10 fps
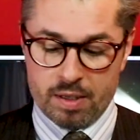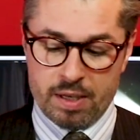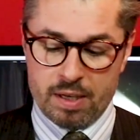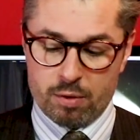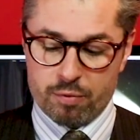
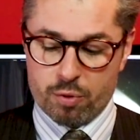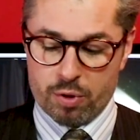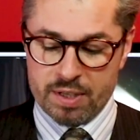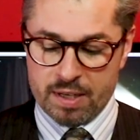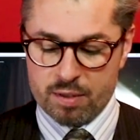And of
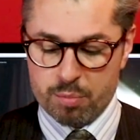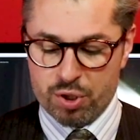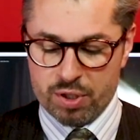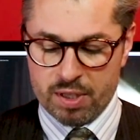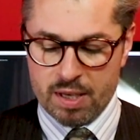course,
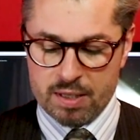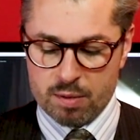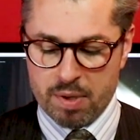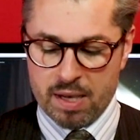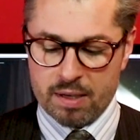exhibition
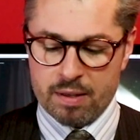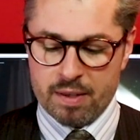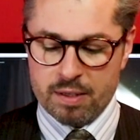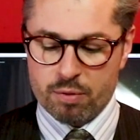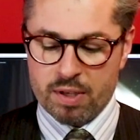Caseback, and
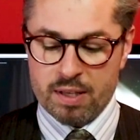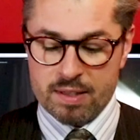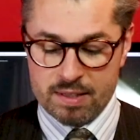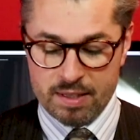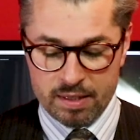there you
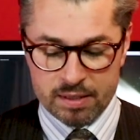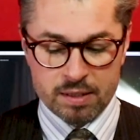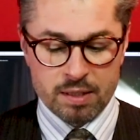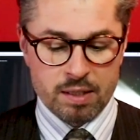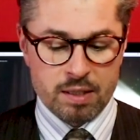can see
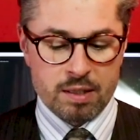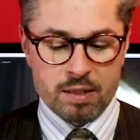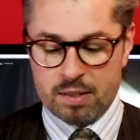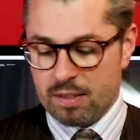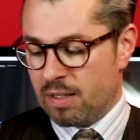
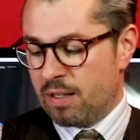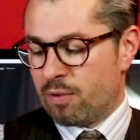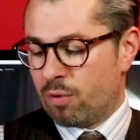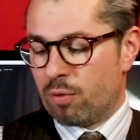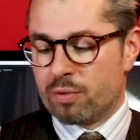an
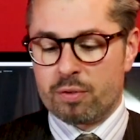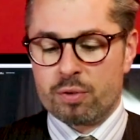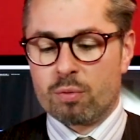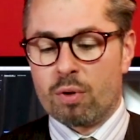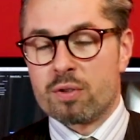
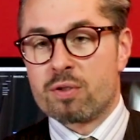new old